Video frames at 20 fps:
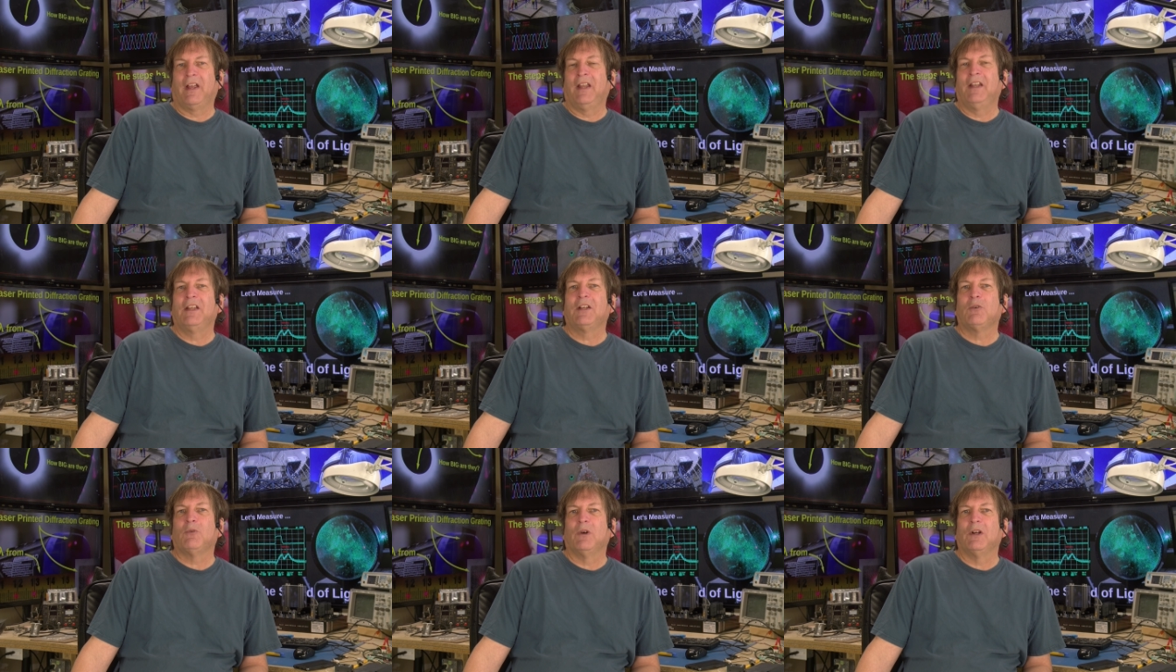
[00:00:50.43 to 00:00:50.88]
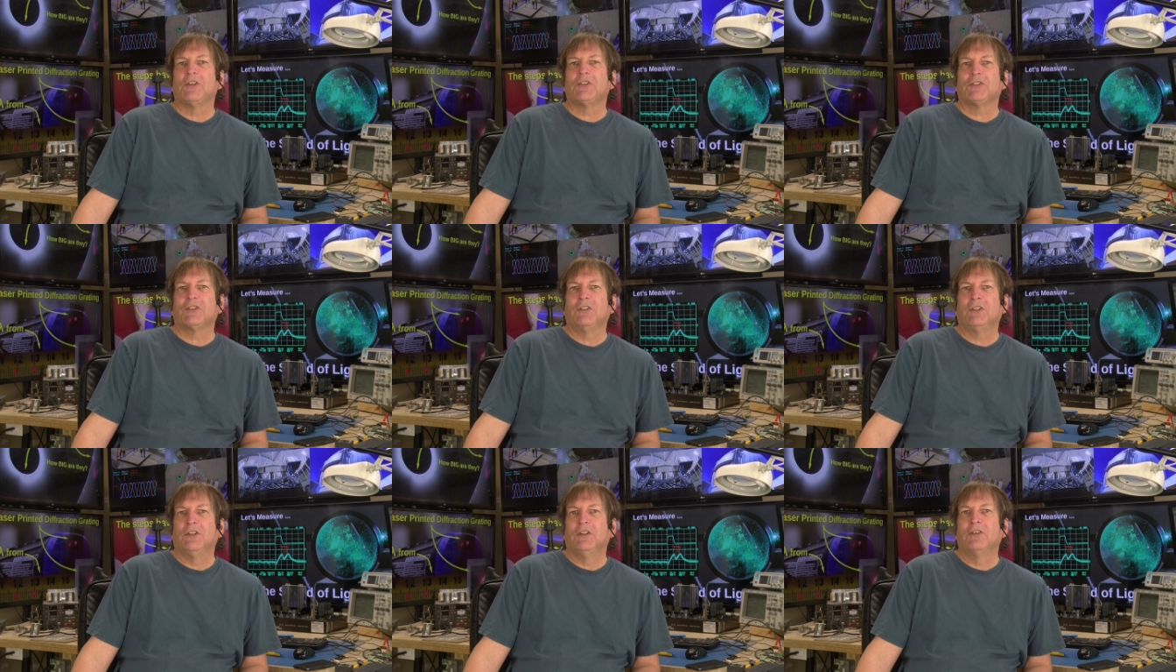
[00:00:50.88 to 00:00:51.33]
any
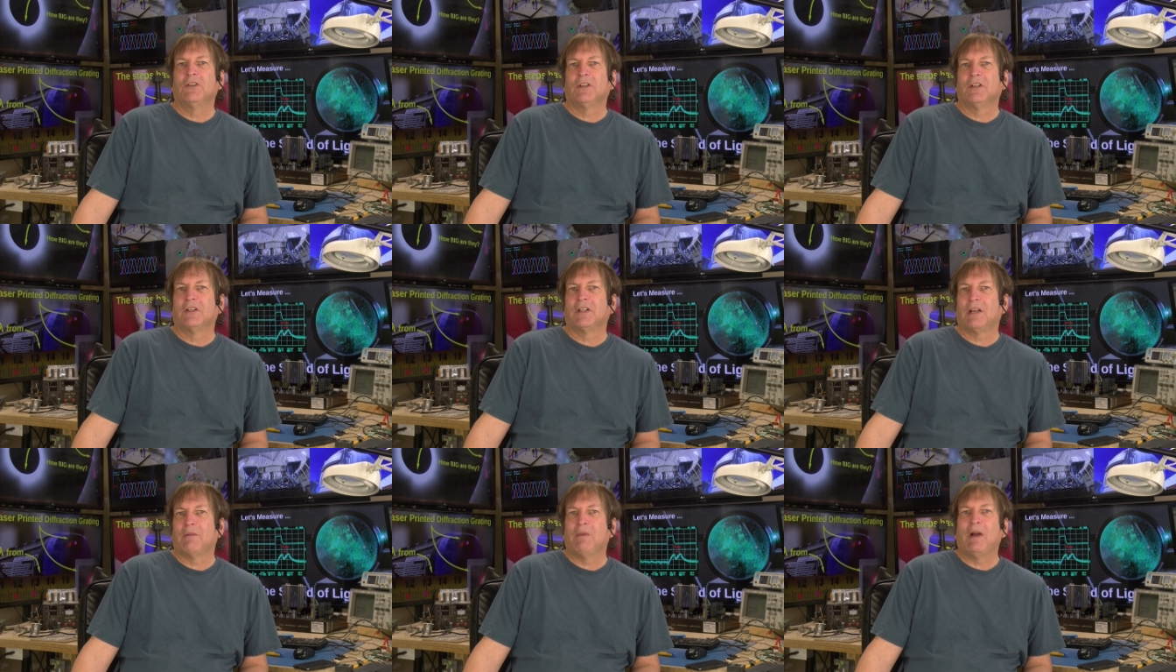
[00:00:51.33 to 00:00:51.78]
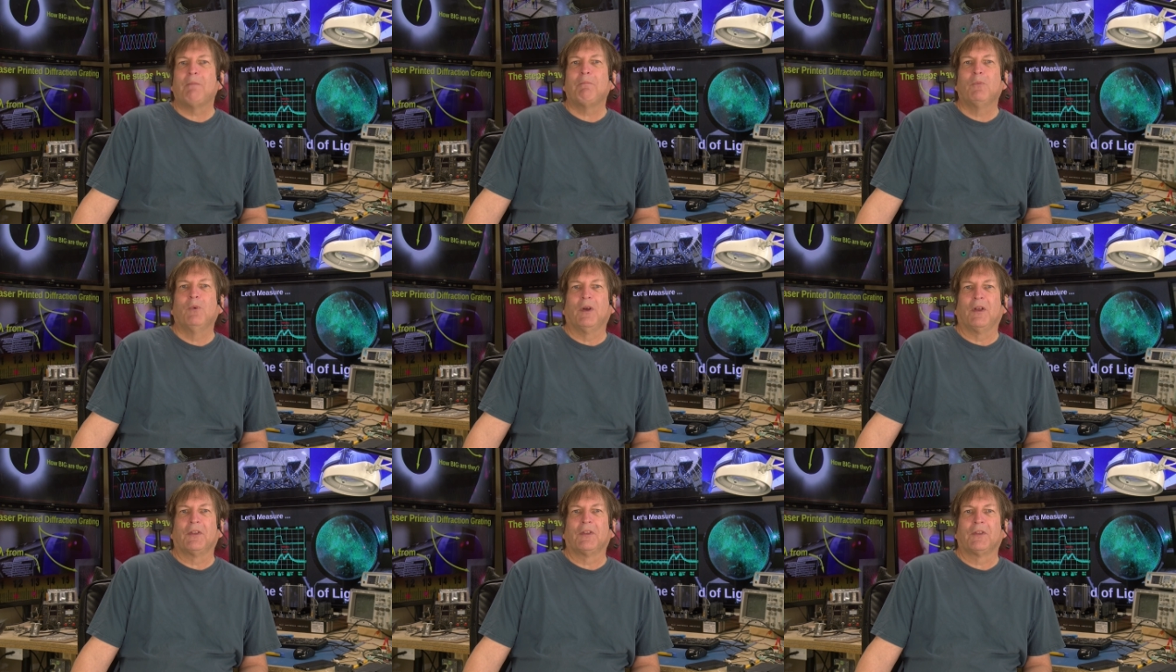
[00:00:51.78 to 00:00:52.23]
question you can come
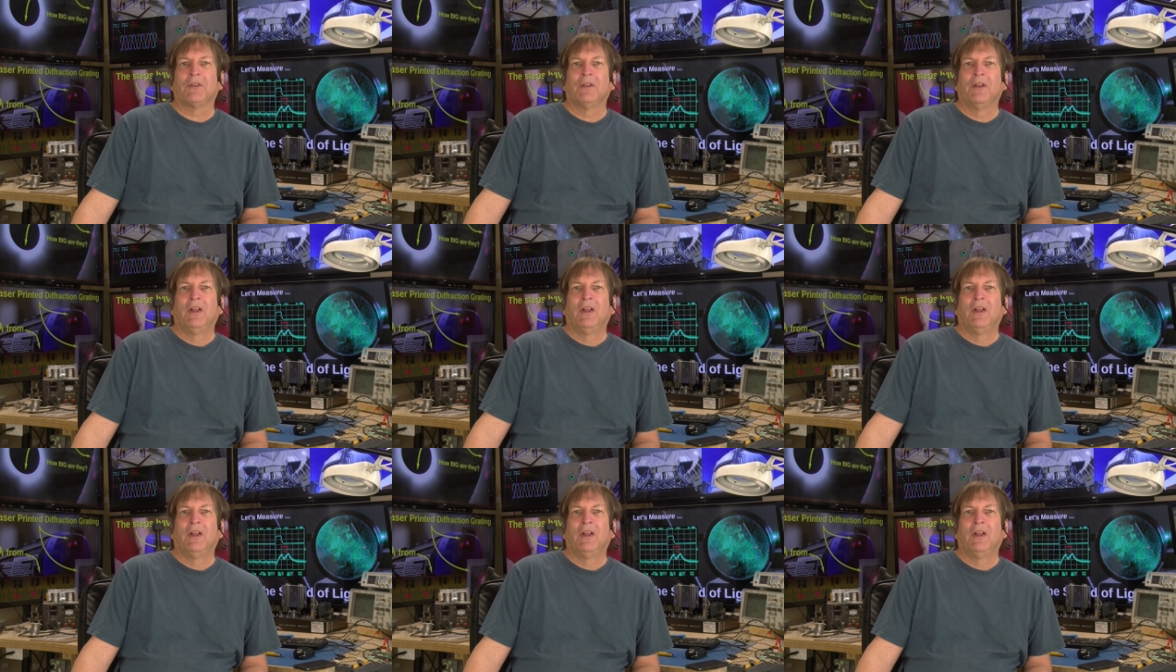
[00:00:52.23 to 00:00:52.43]
up with.